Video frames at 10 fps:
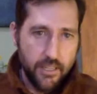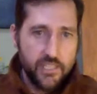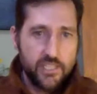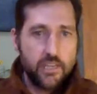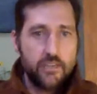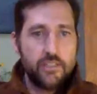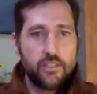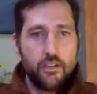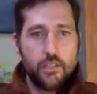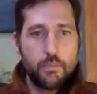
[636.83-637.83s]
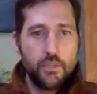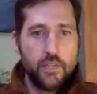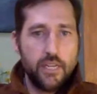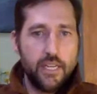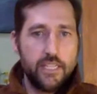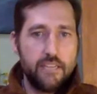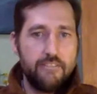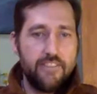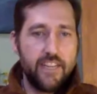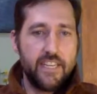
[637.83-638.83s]
Sharon Salzberg is a
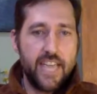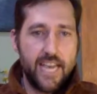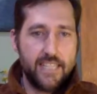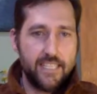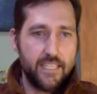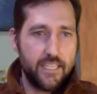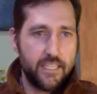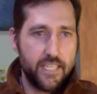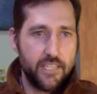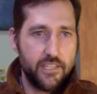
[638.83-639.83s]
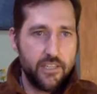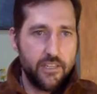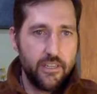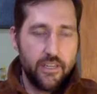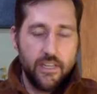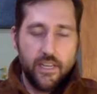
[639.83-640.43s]
fantastic teacher.